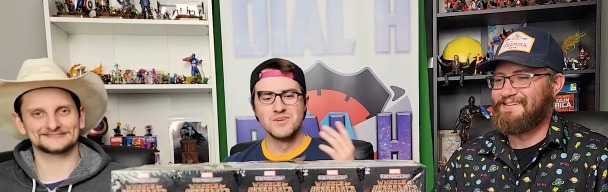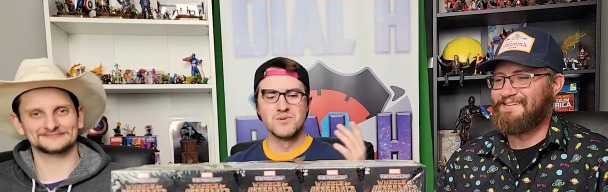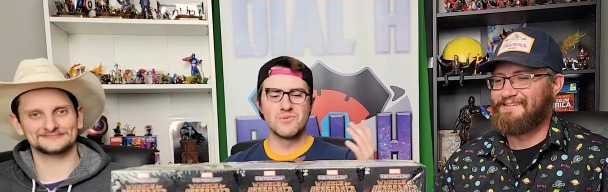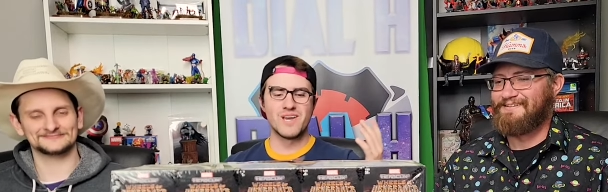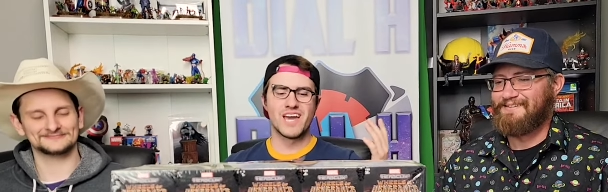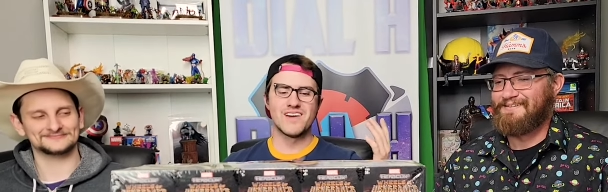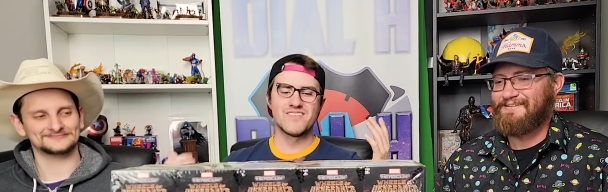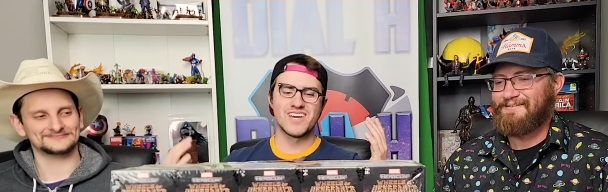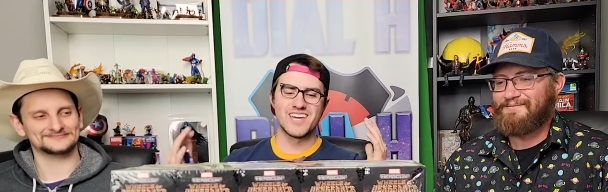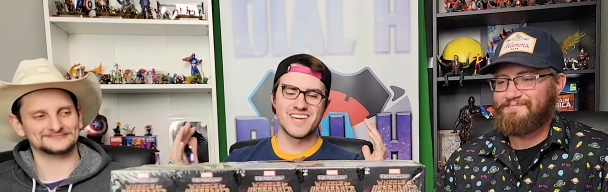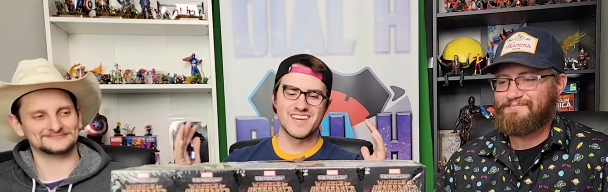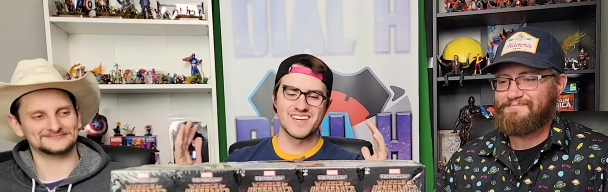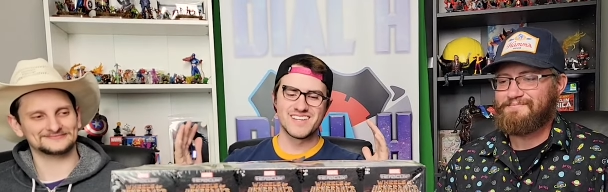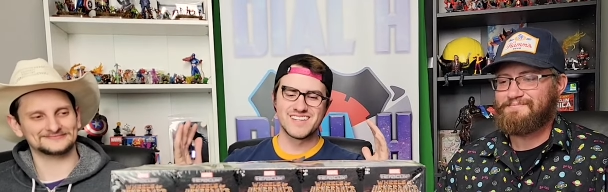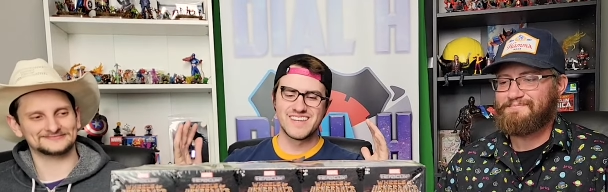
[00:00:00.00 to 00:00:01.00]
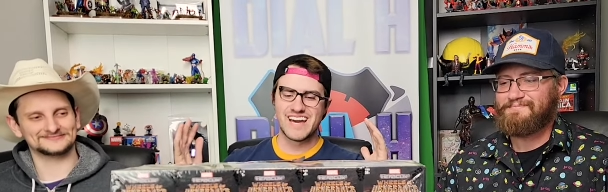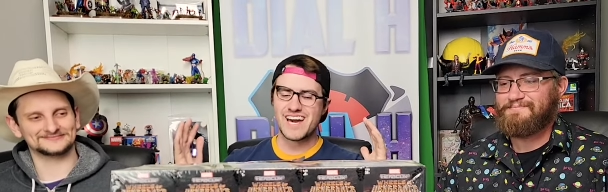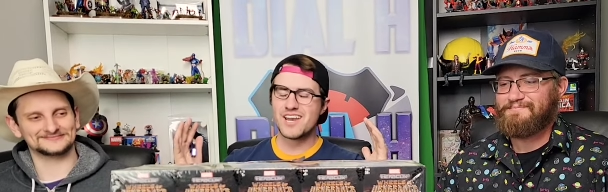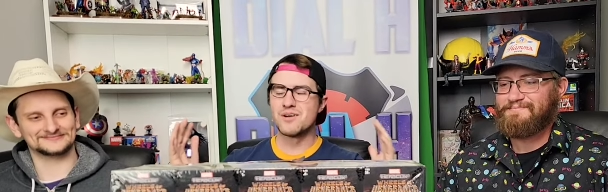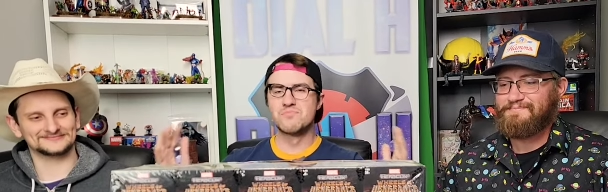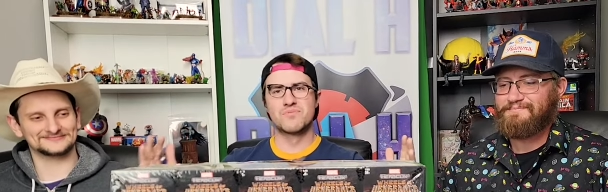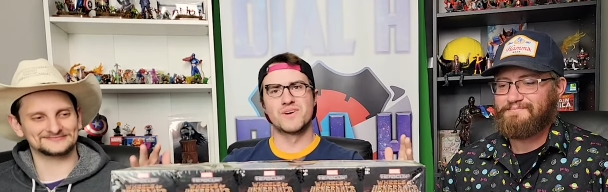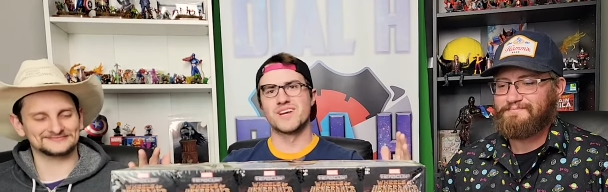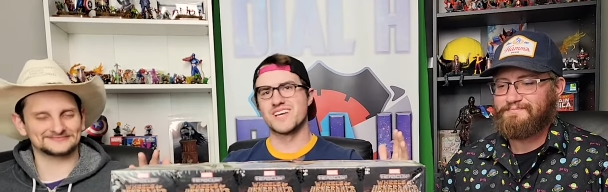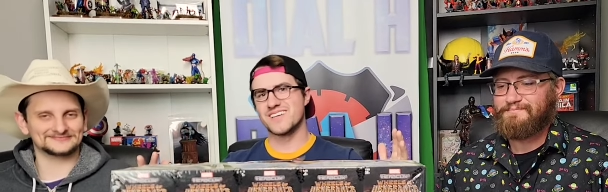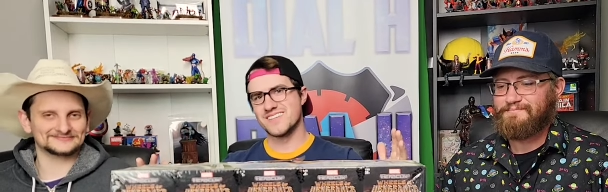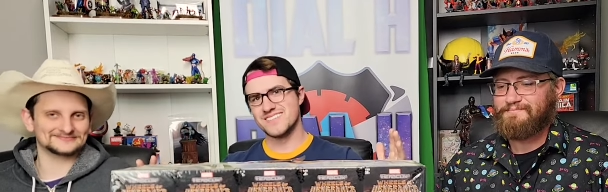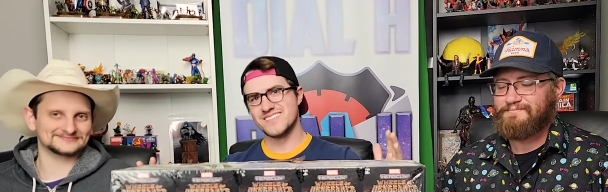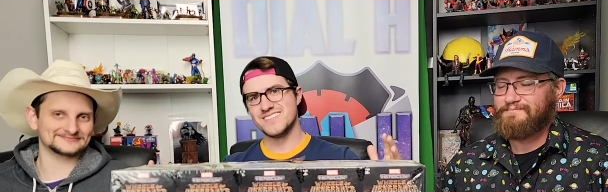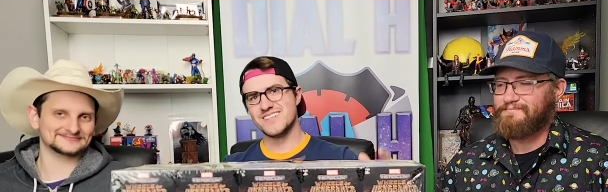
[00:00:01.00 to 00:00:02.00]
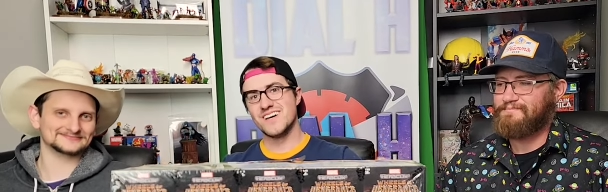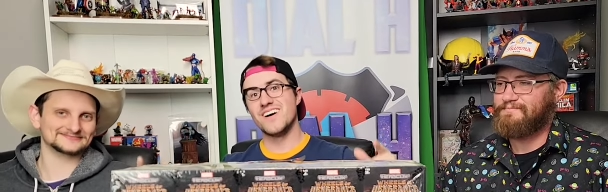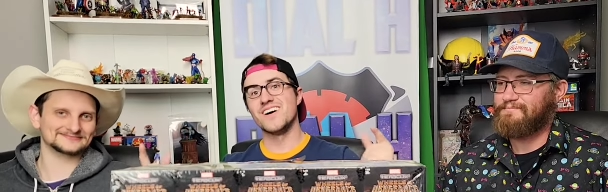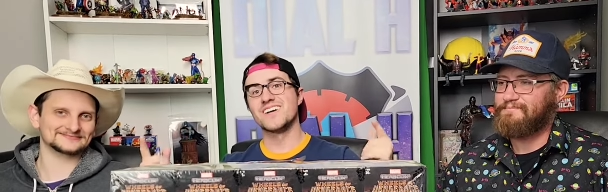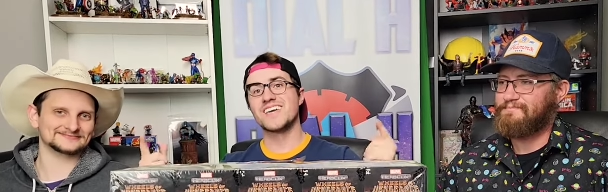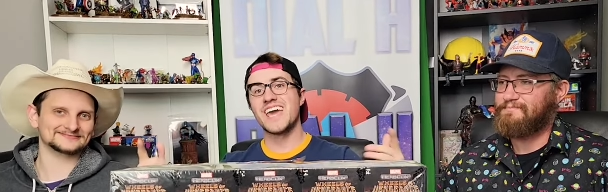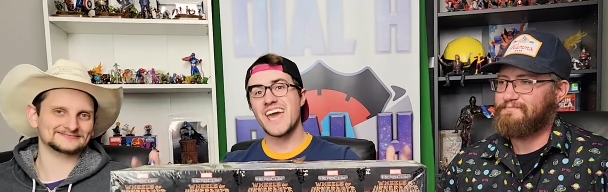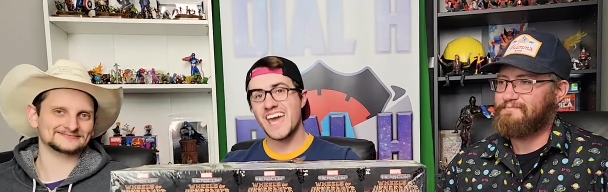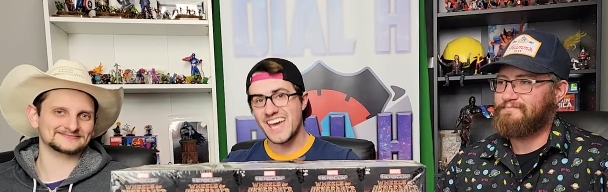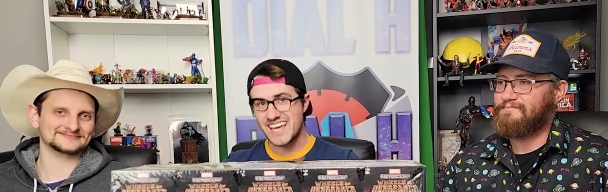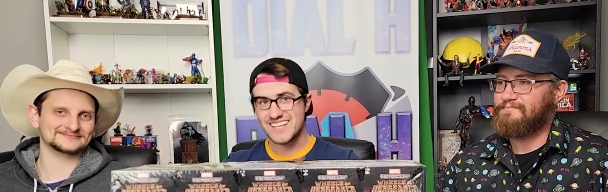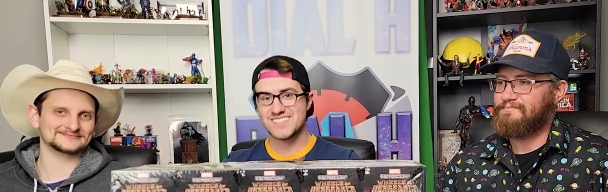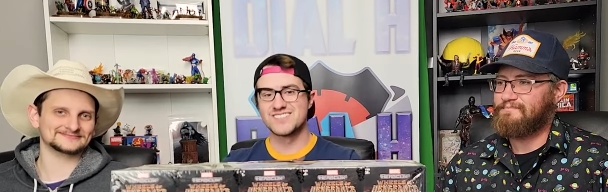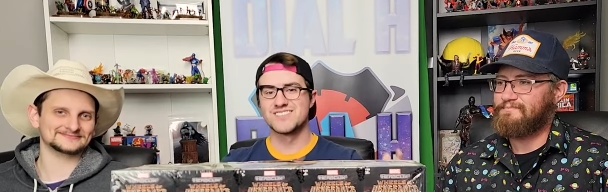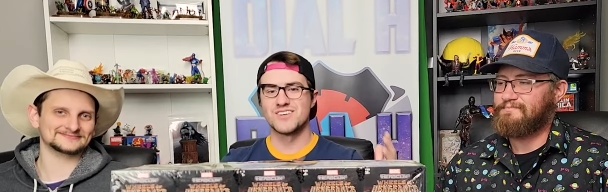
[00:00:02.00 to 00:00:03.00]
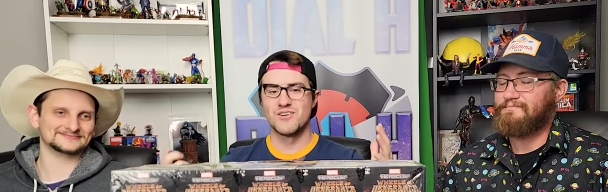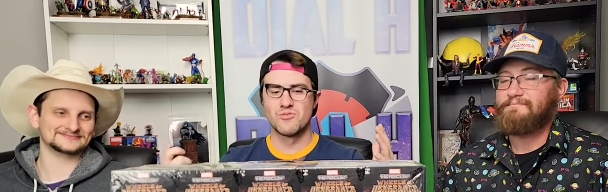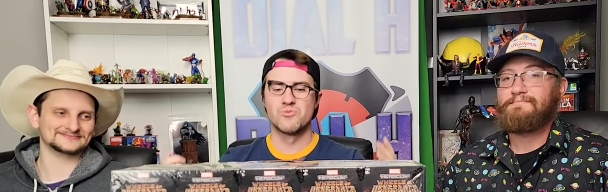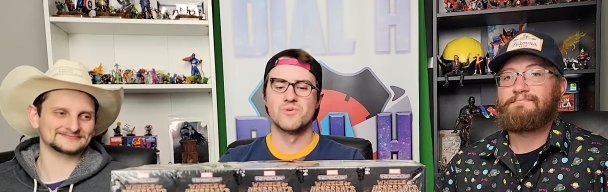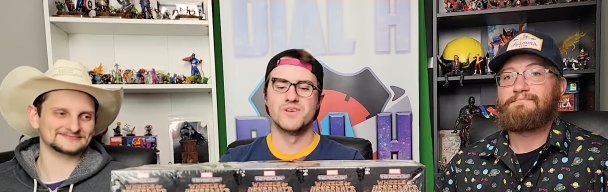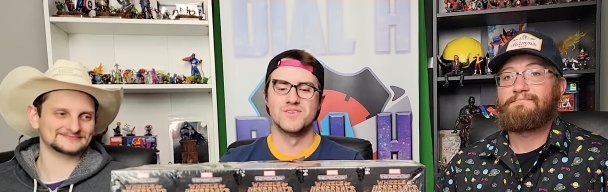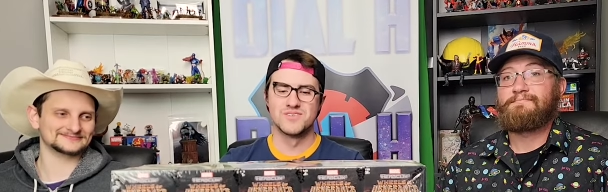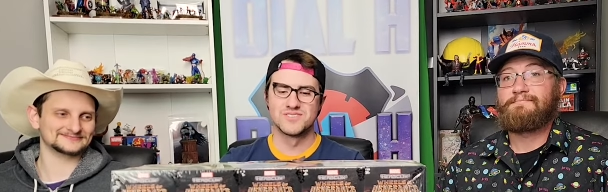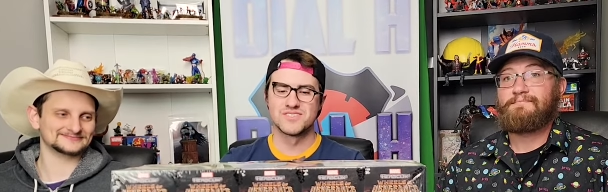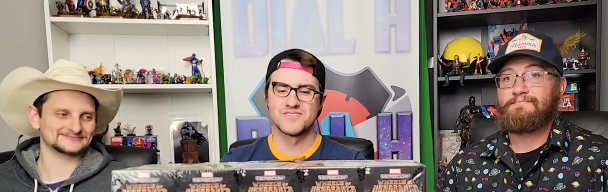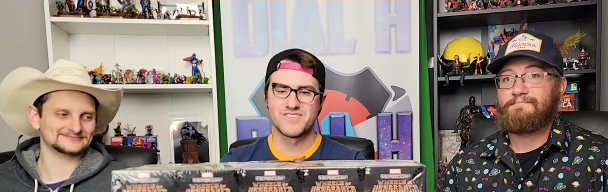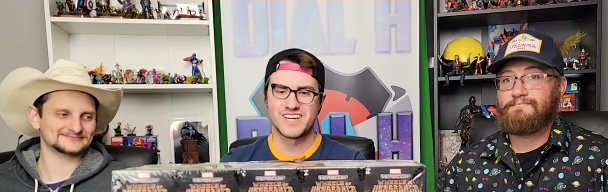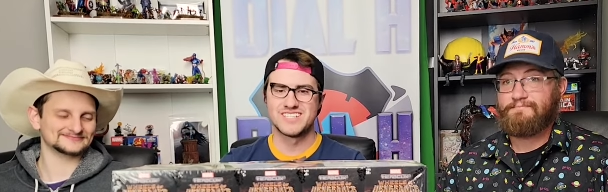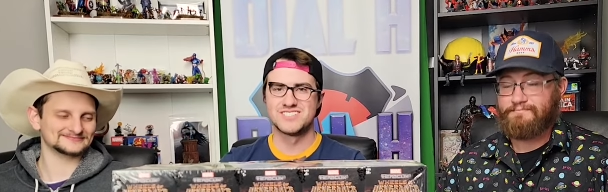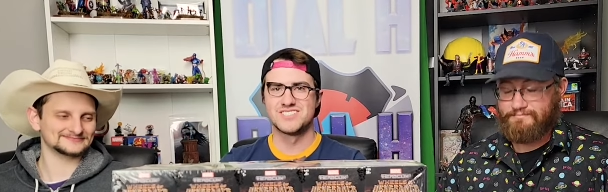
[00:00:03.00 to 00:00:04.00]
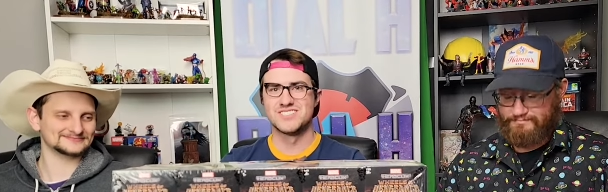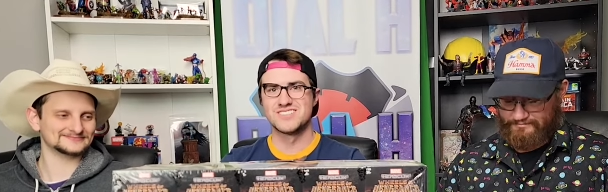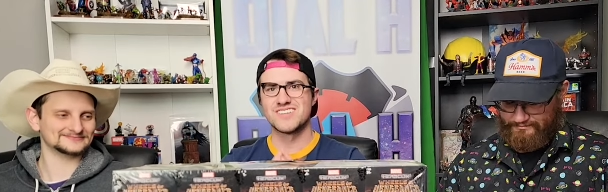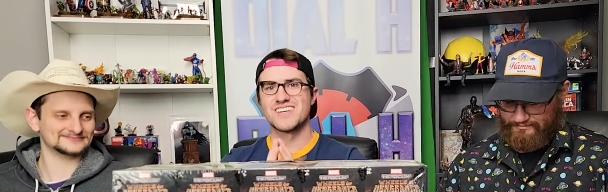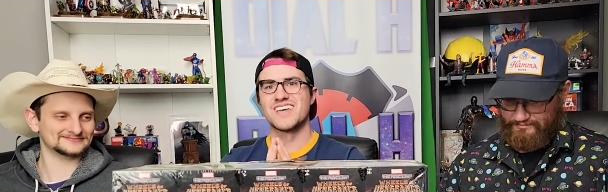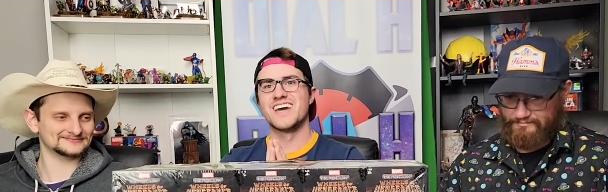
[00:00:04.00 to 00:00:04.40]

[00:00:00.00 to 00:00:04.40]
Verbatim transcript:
Speaker 1: we have a not a brick, a case of Wheels of Vengeance.